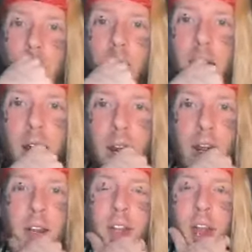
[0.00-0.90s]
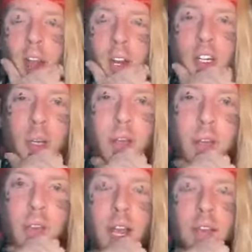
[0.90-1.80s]
uh, the hardships
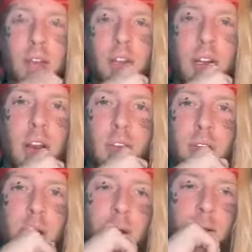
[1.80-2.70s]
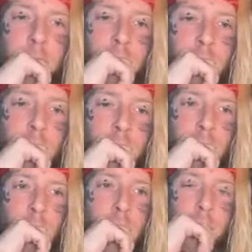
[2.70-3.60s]
of life and stuff. Um,
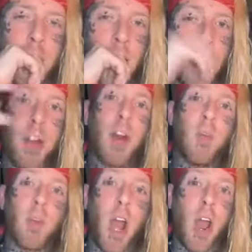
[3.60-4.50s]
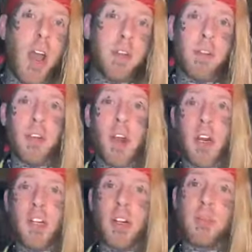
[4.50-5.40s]
I mean, I don't know. We all have different
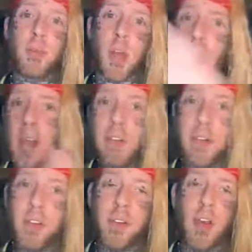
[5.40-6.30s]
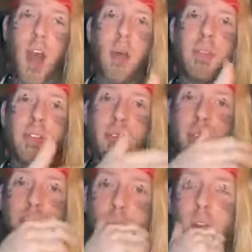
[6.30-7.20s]
hardships. We all have different
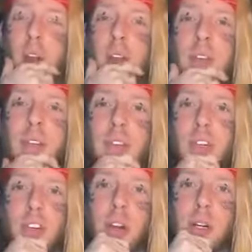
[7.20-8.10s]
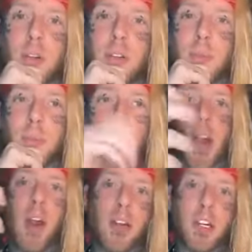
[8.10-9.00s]
obstacles. We all have different struggles. My
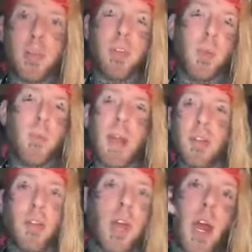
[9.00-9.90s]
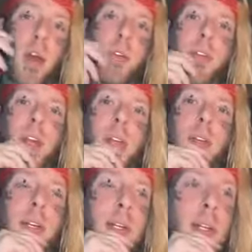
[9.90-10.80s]
hardships are mental health and
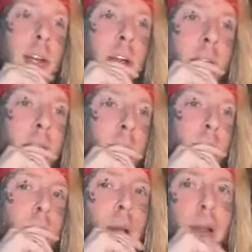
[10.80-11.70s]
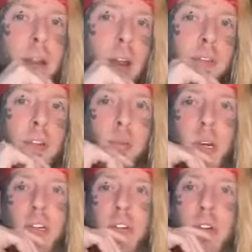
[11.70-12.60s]
uh, biting off too
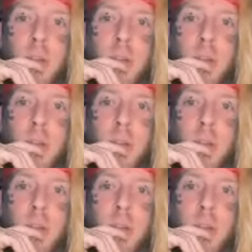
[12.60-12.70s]
much uh,